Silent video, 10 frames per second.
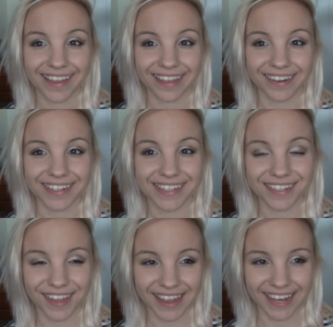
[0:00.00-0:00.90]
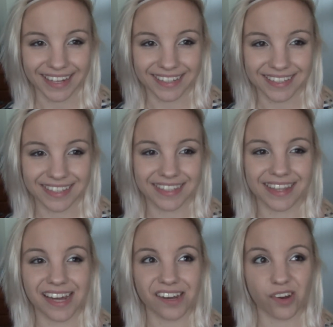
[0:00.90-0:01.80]
there are still things
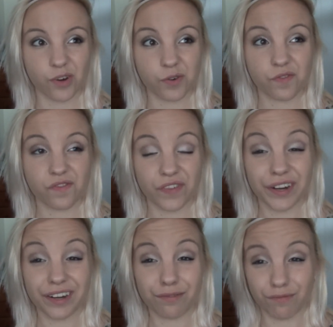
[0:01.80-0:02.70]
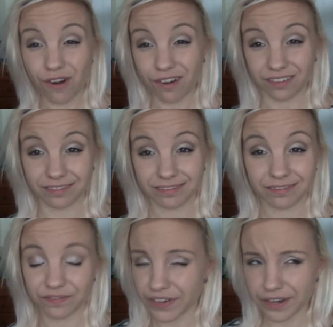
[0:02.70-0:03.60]
that go very wrong?
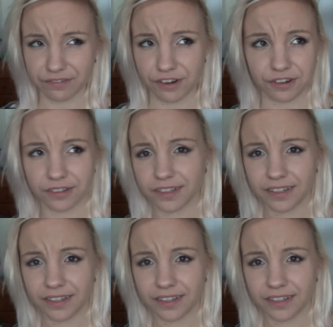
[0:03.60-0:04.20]
Very wrong.